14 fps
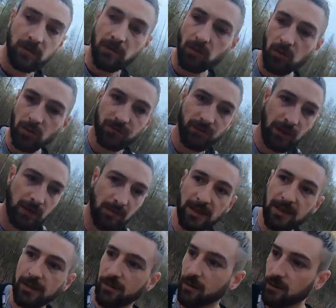So gone off track a
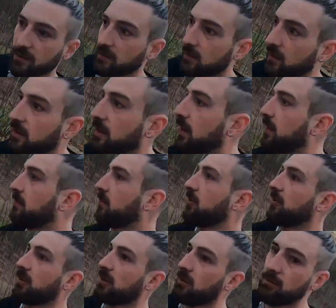bit now, guys. Look, again, I'm
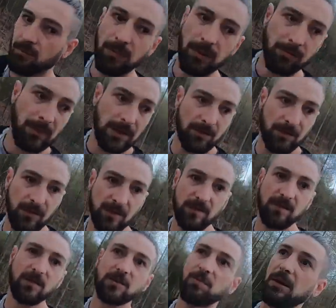on the big mounds There's
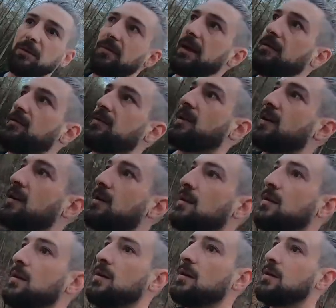Such big mounds here.
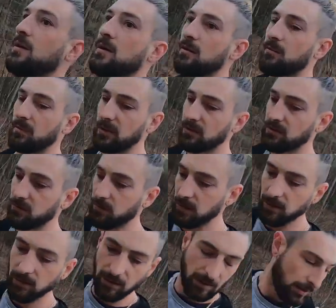It makes you wonder.